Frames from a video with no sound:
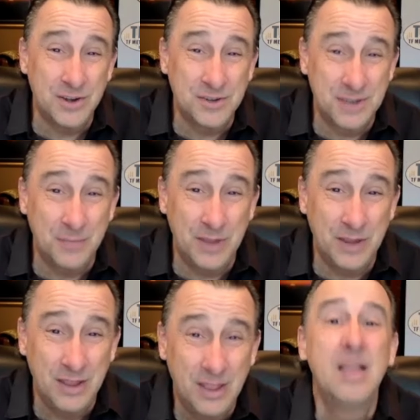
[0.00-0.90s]

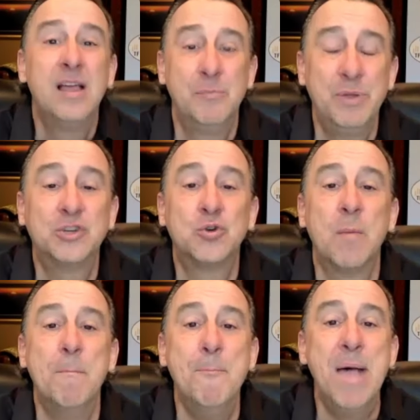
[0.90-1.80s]
something, be a mm-hmm.
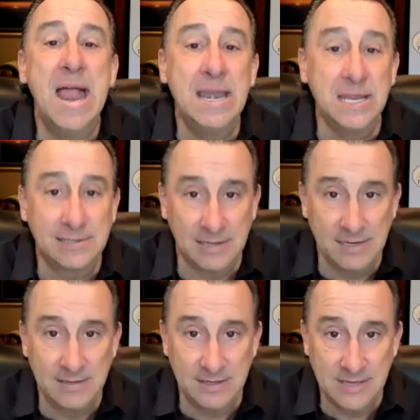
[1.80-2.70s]
tremendously
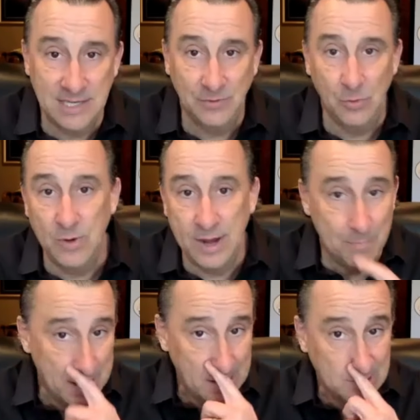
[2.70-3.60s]
successful week.
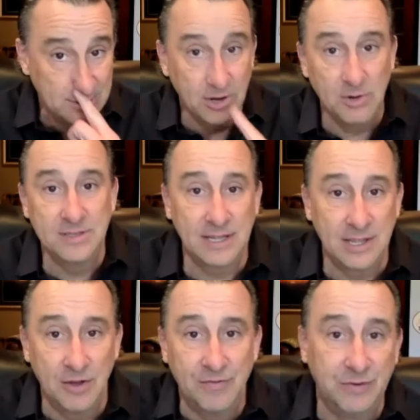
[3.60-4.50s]
My concern is that
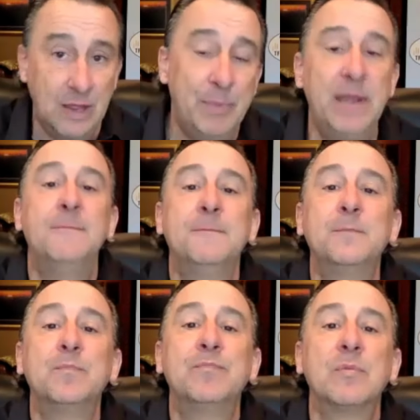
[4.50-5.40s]
they'll flip it
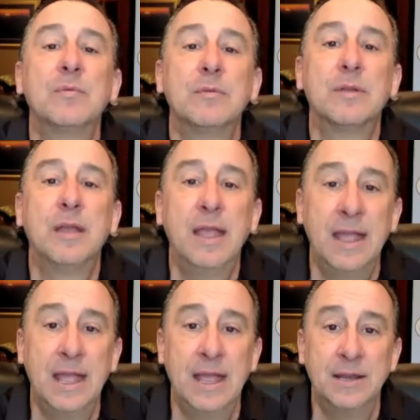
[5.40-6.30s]

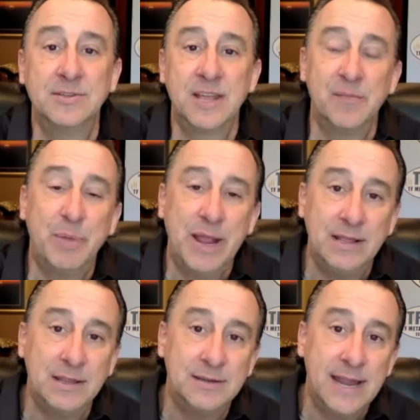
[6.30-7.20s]
and instead of
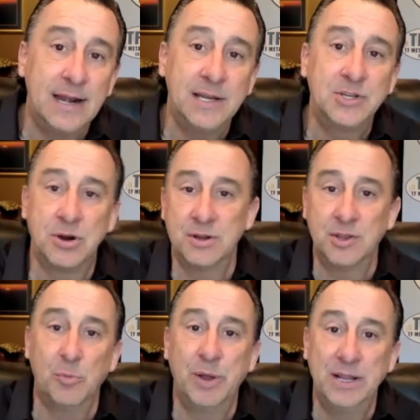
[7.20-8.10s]
painting the daily chart,
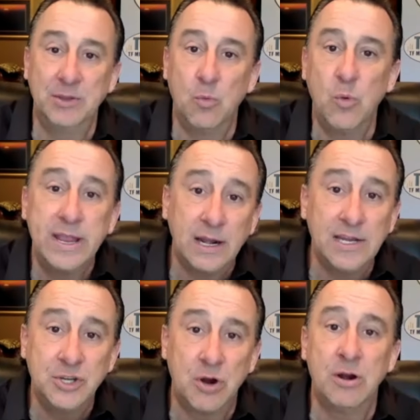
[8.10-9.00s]
they'll paint the weekly
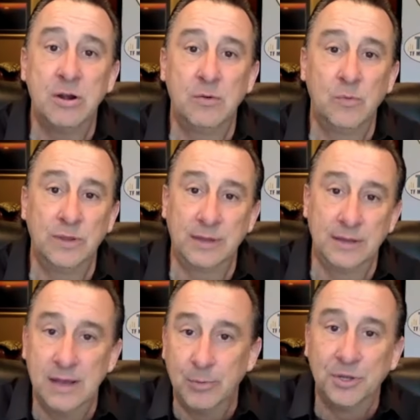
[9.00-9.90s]
chart with a
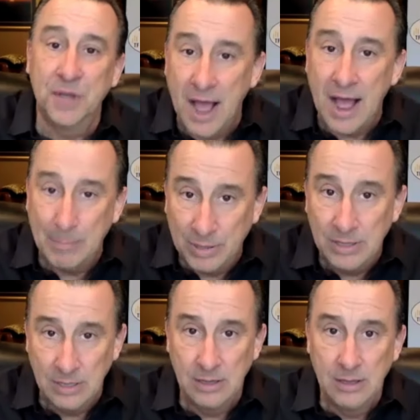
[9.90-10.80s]
double top,
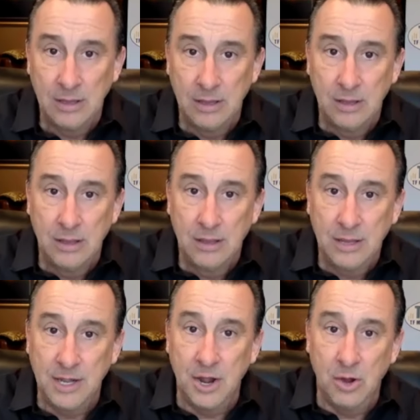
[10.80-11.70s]

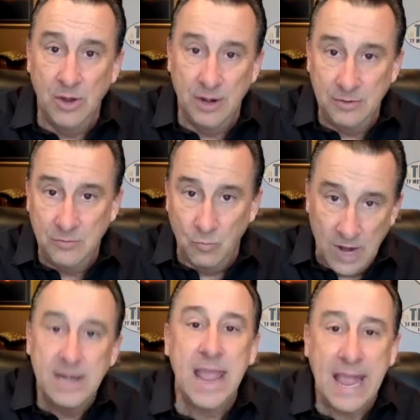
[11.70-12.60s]
you know, and a
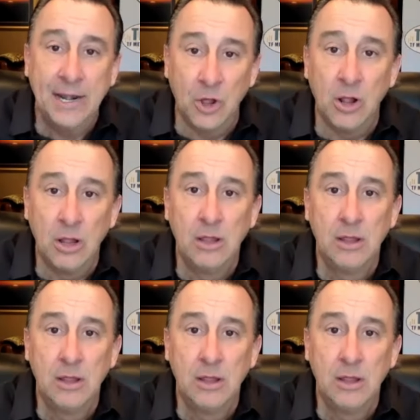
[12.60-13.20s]
red candle.